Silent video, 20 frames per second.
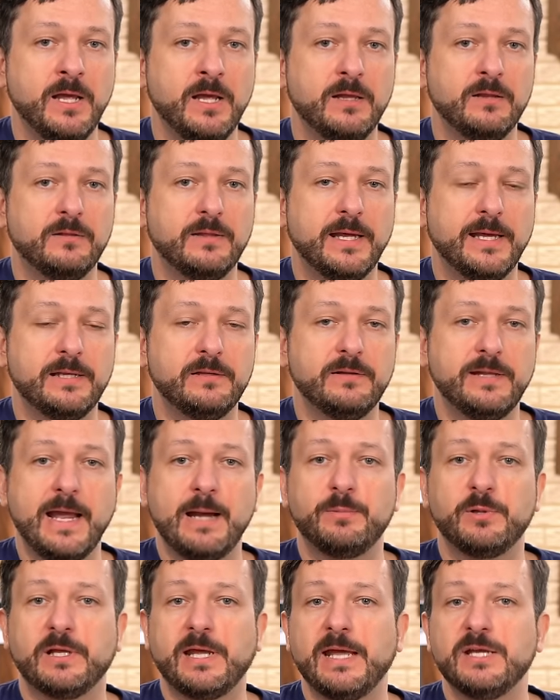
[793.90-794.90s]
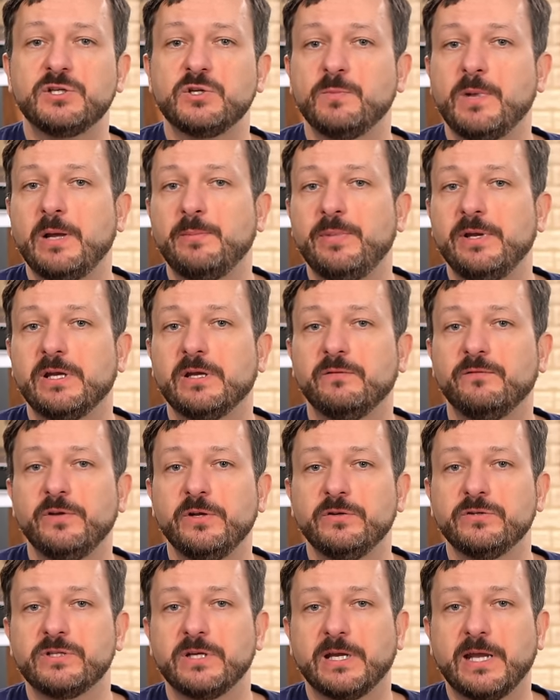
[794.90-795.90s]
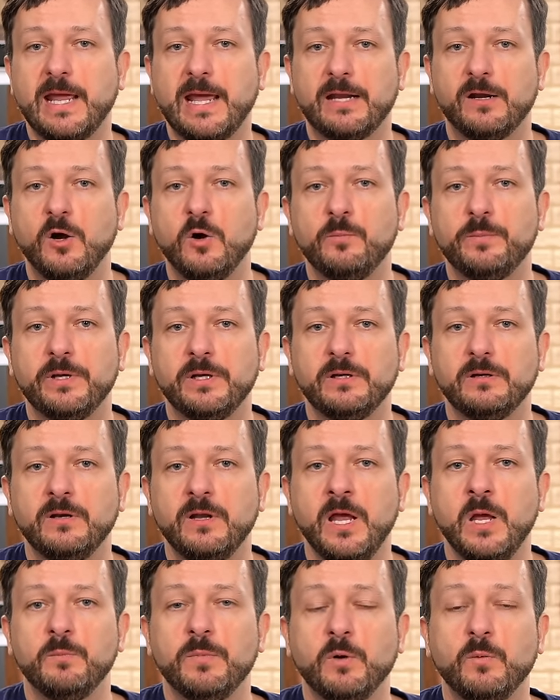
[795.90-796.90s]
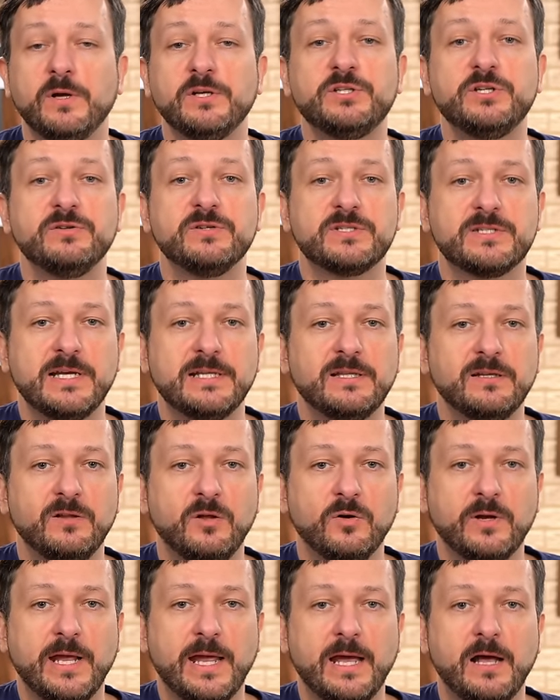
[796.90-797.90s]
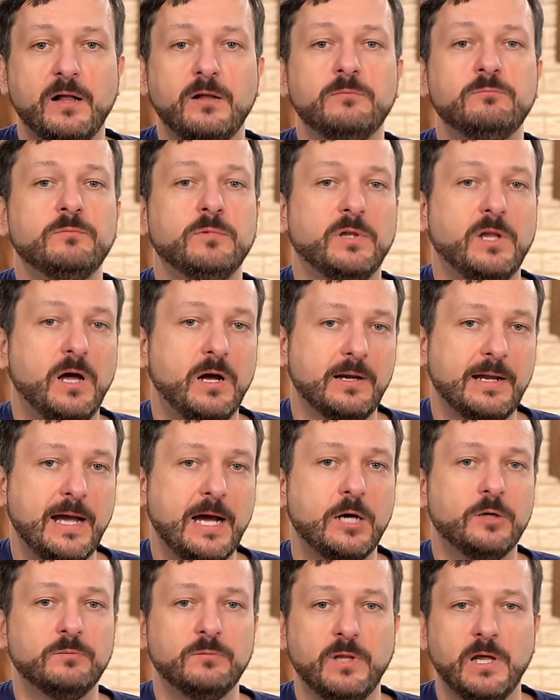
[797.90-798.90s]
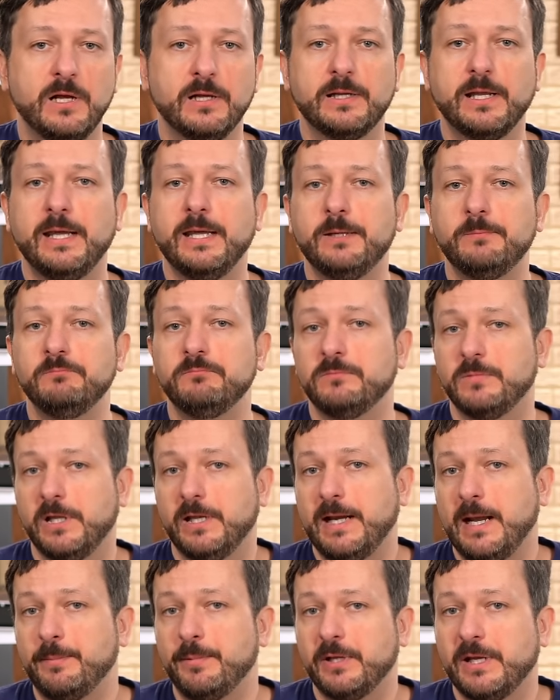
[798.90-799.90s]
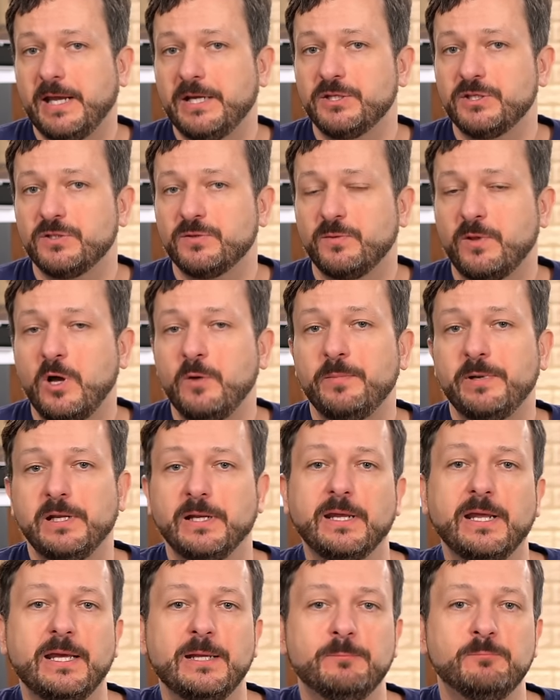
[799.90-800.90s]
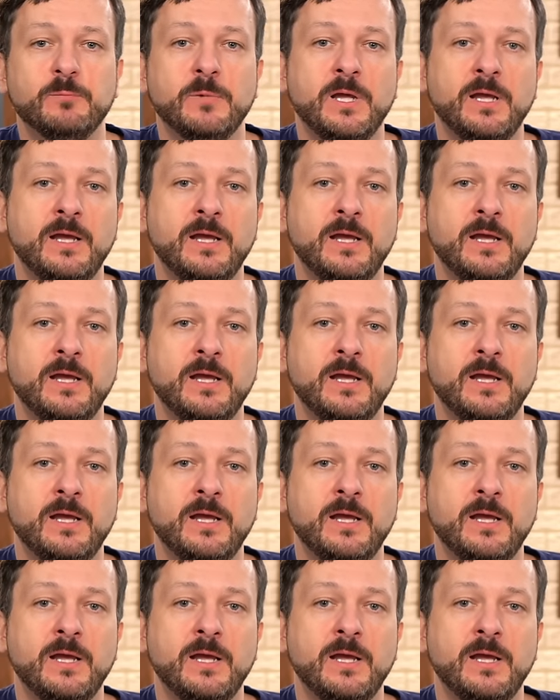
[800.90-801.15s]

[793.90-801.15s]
then the application might be confused it can't open. But once you set the locale, log out, log in, then applications will open again.